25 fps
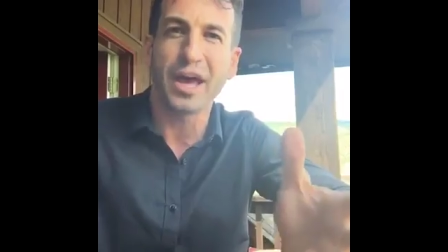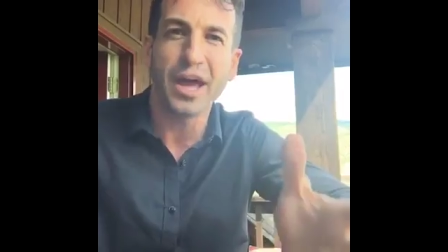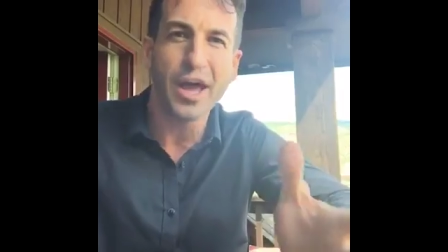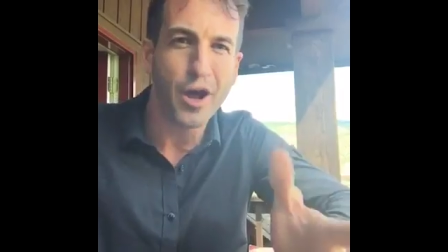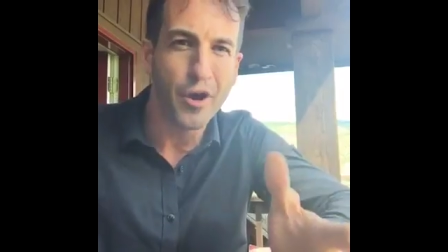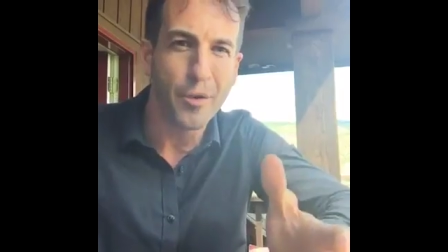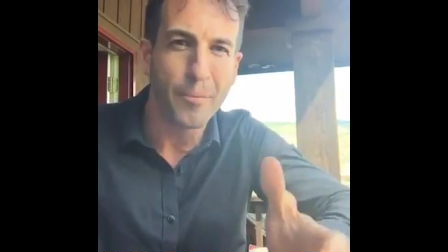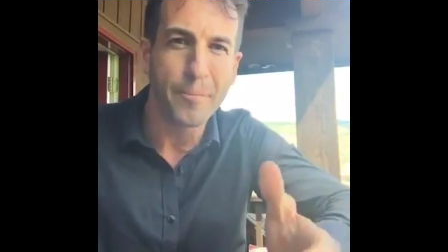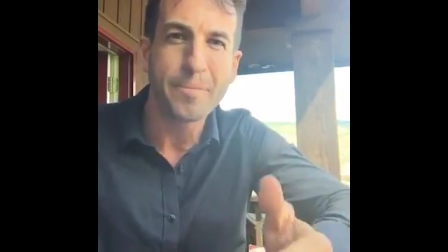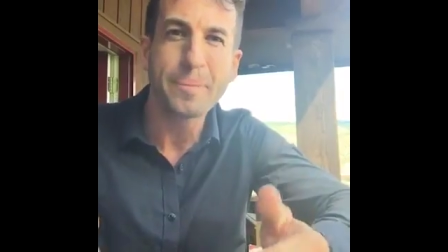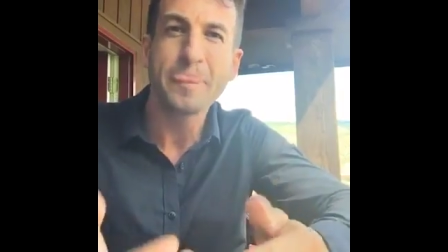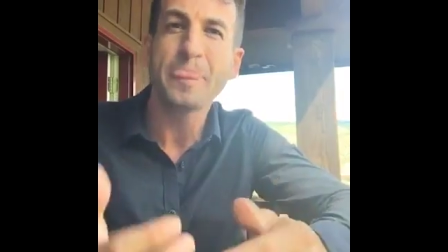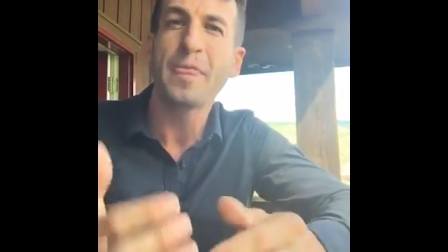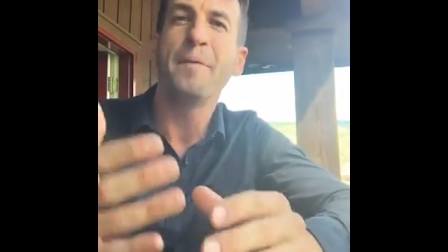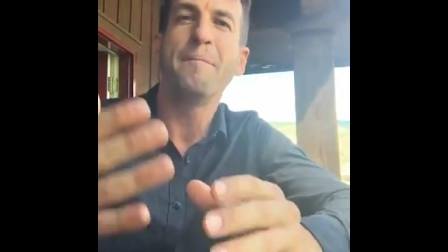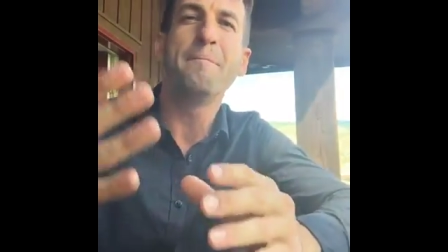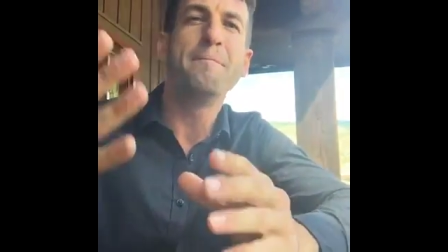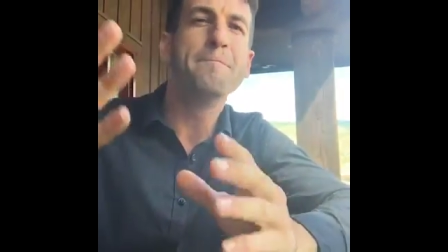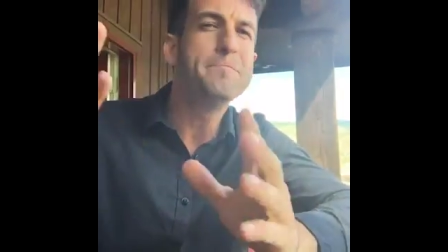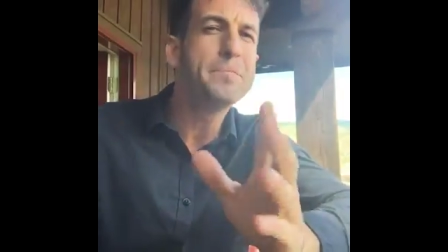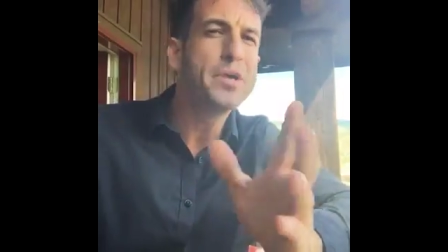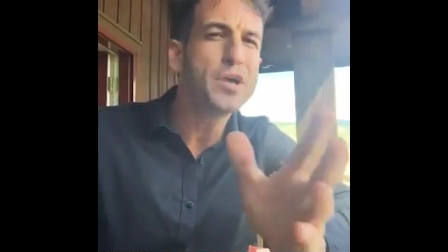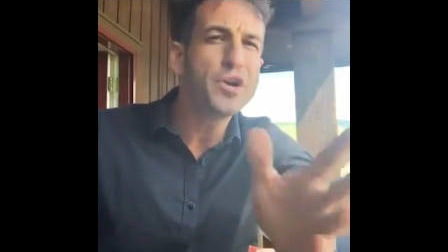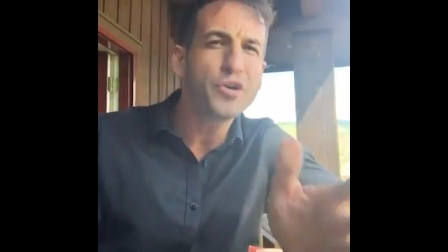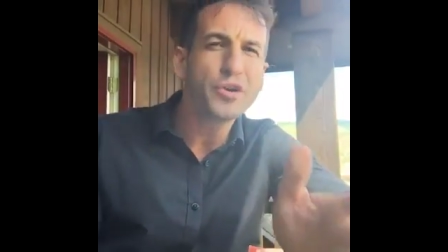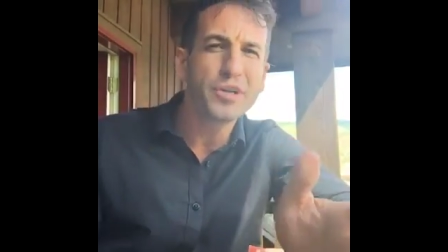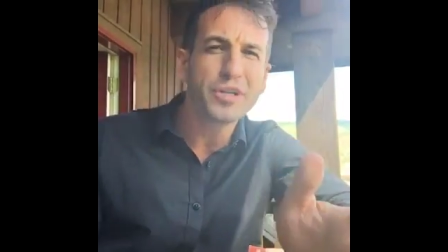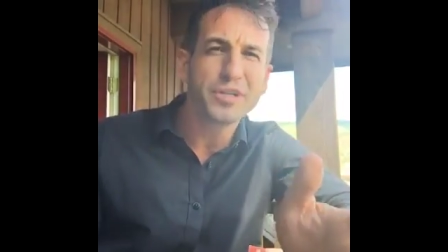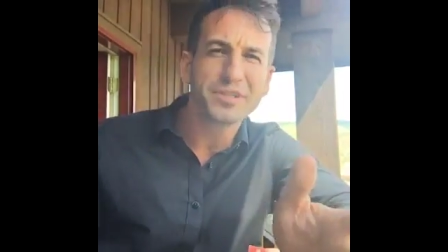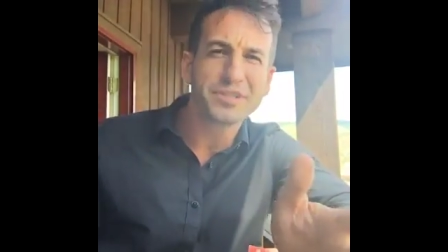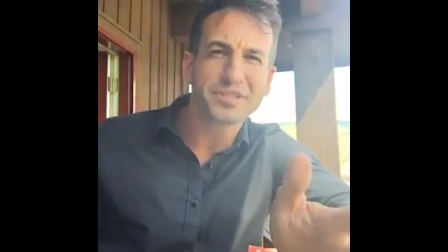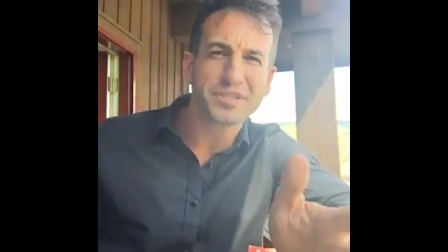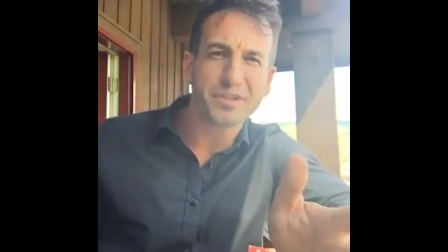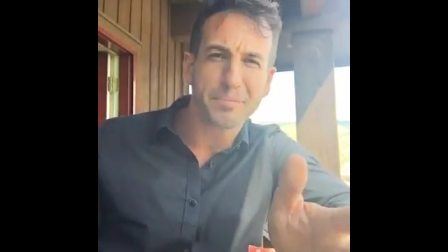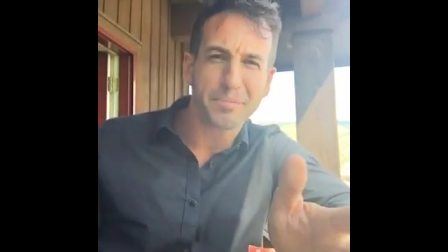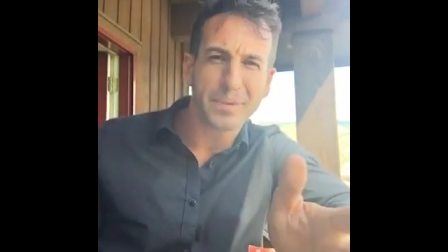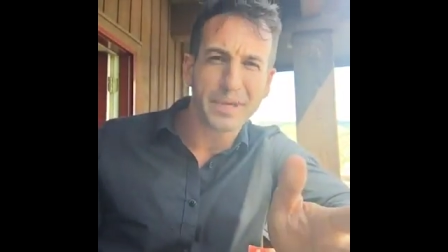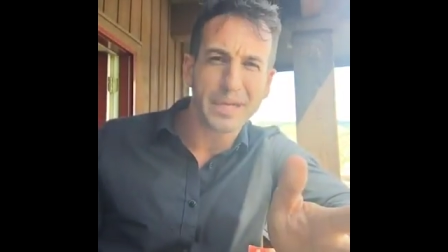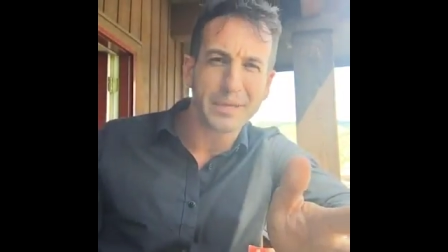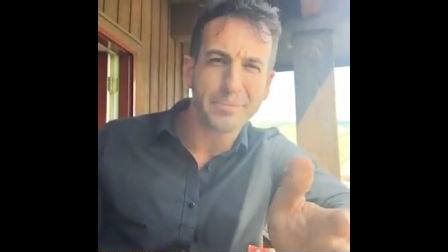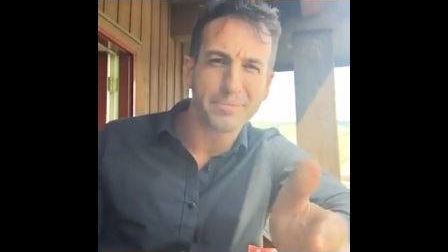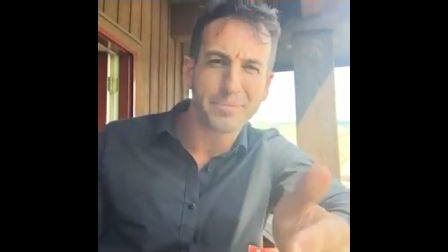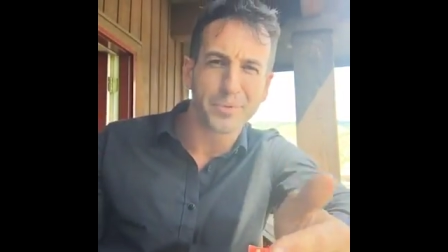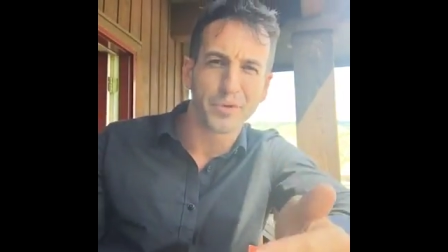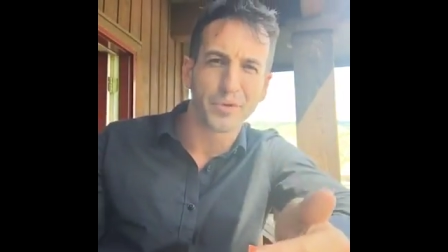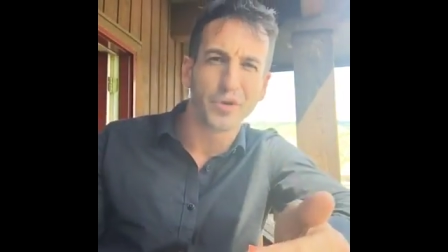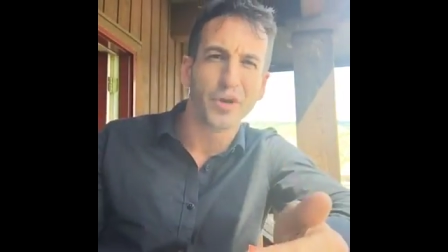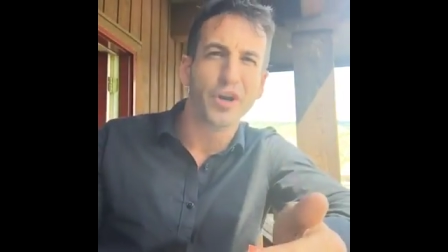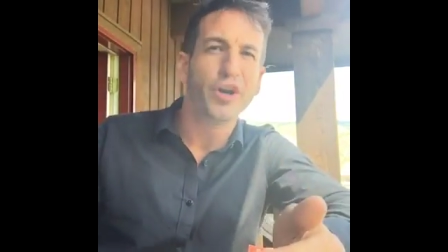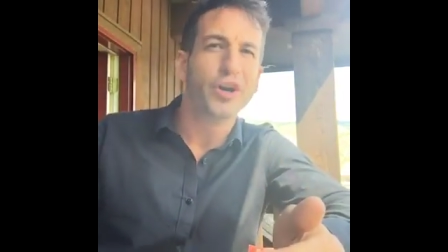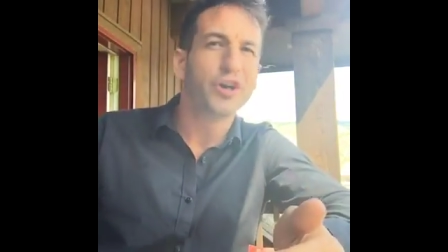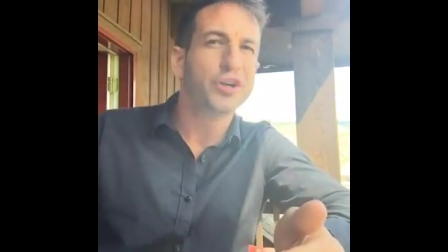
help millions of people.